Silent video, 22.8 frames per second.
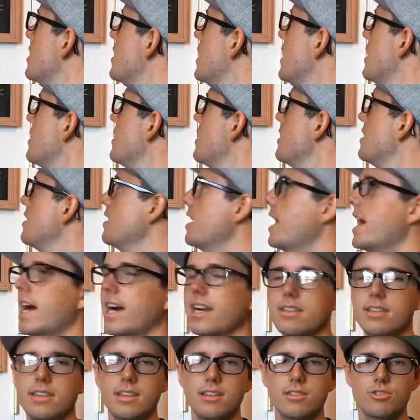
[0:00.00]
And then
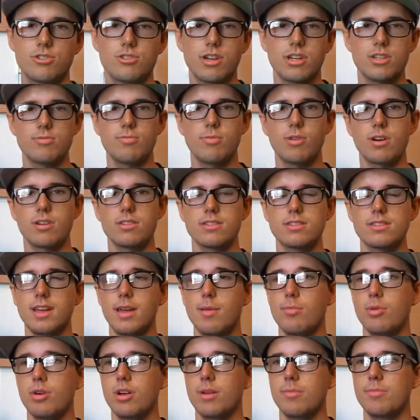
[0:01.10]
acne and stretch marks, as
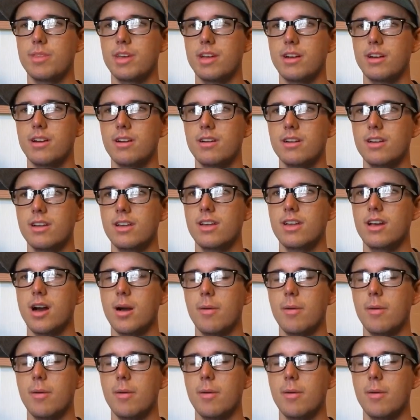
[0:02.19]
I put up there.